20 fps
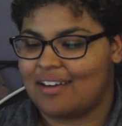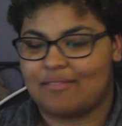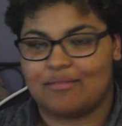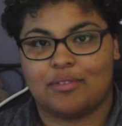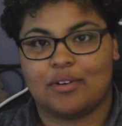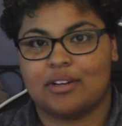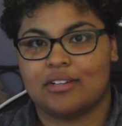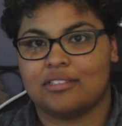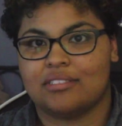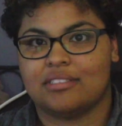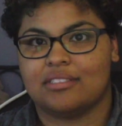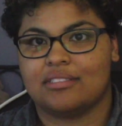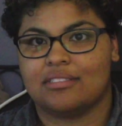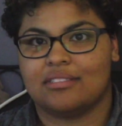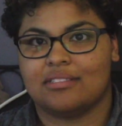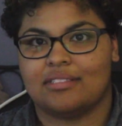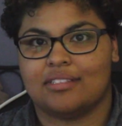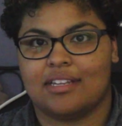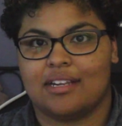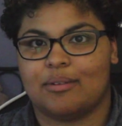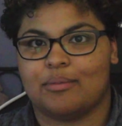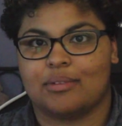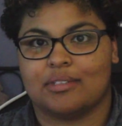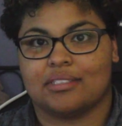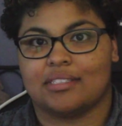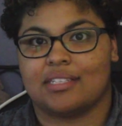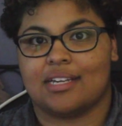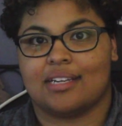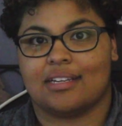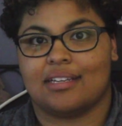At first, they
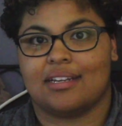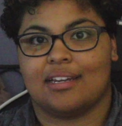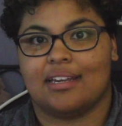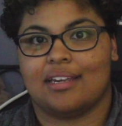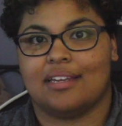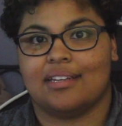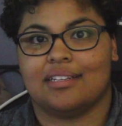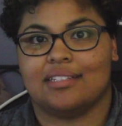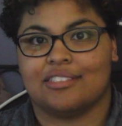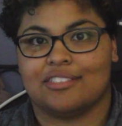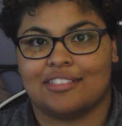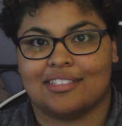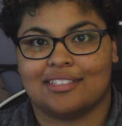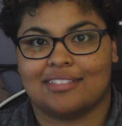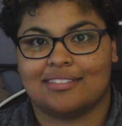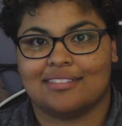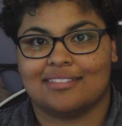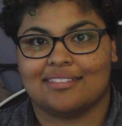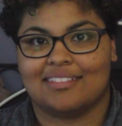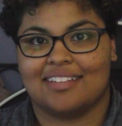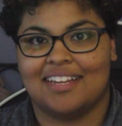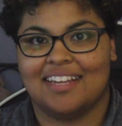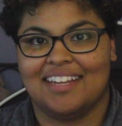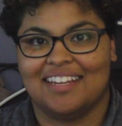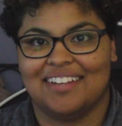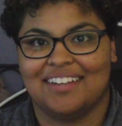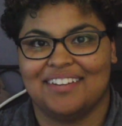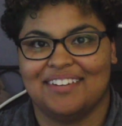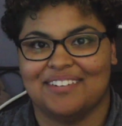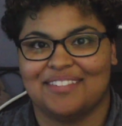weren't taking any shit
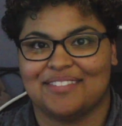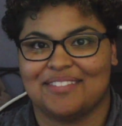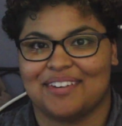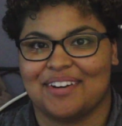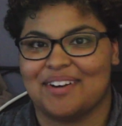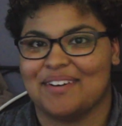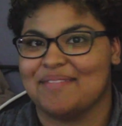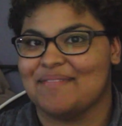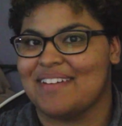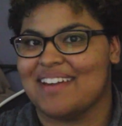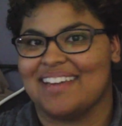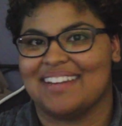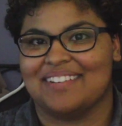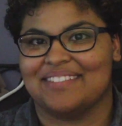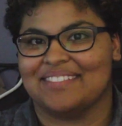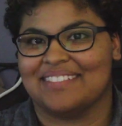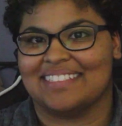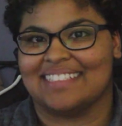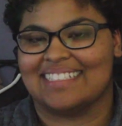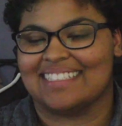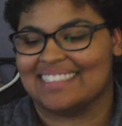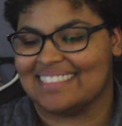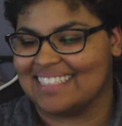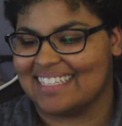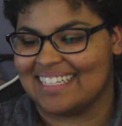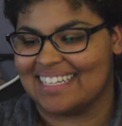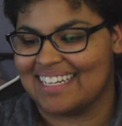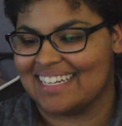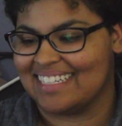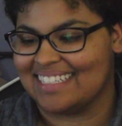from anyone that
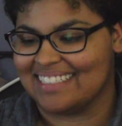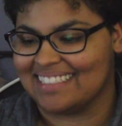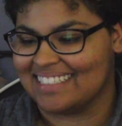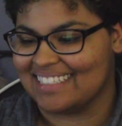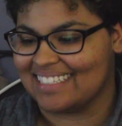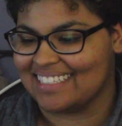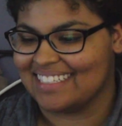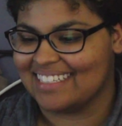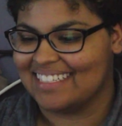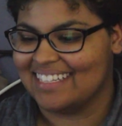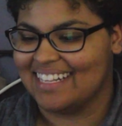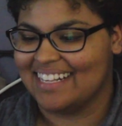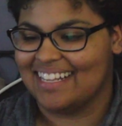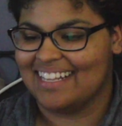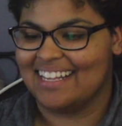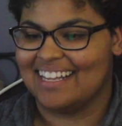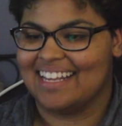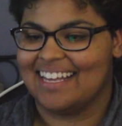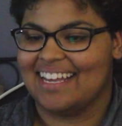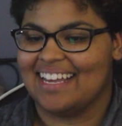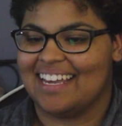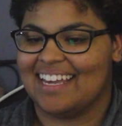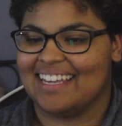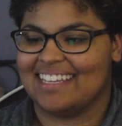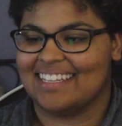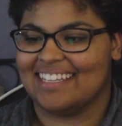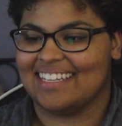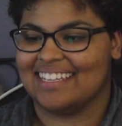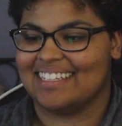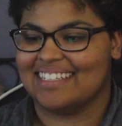said anything.
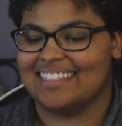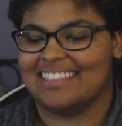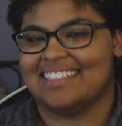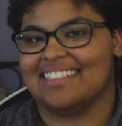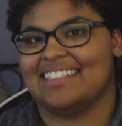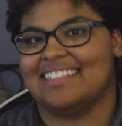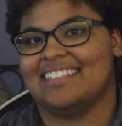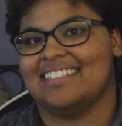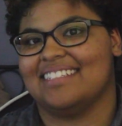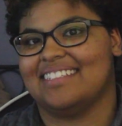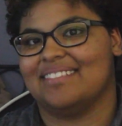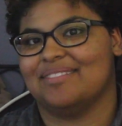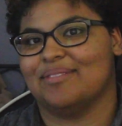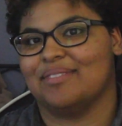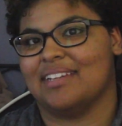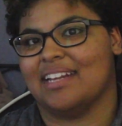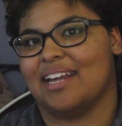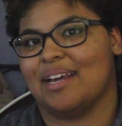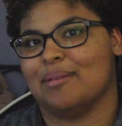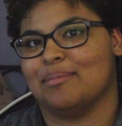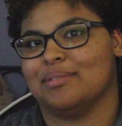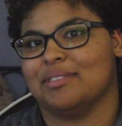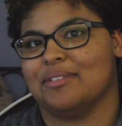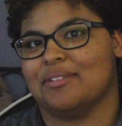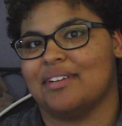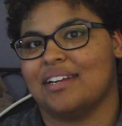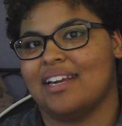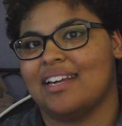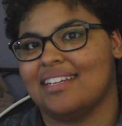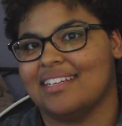And then when the
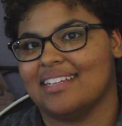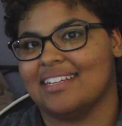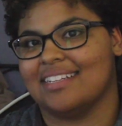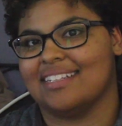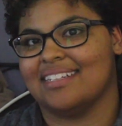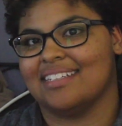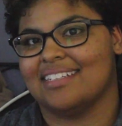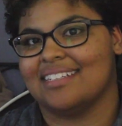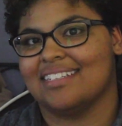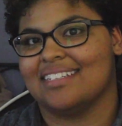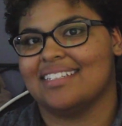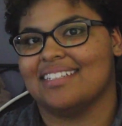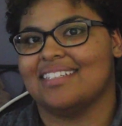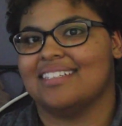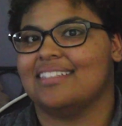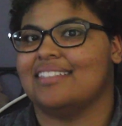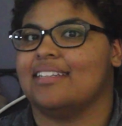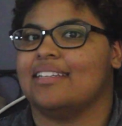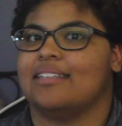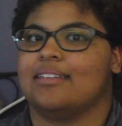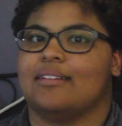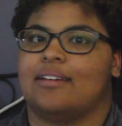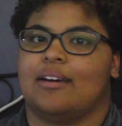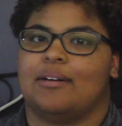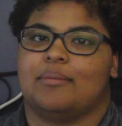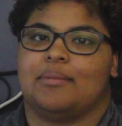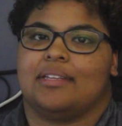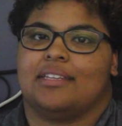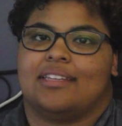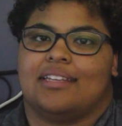episode ended, they
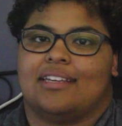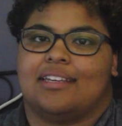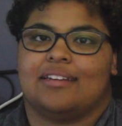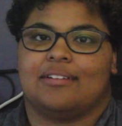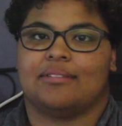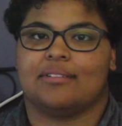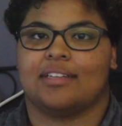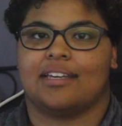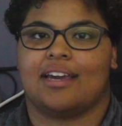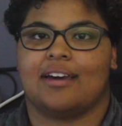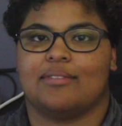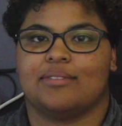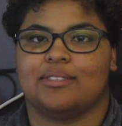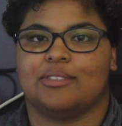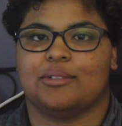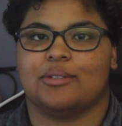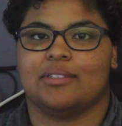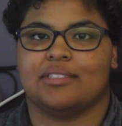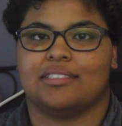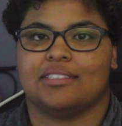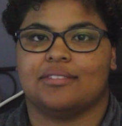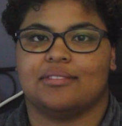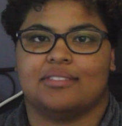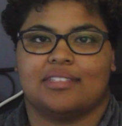didn't really have a choice.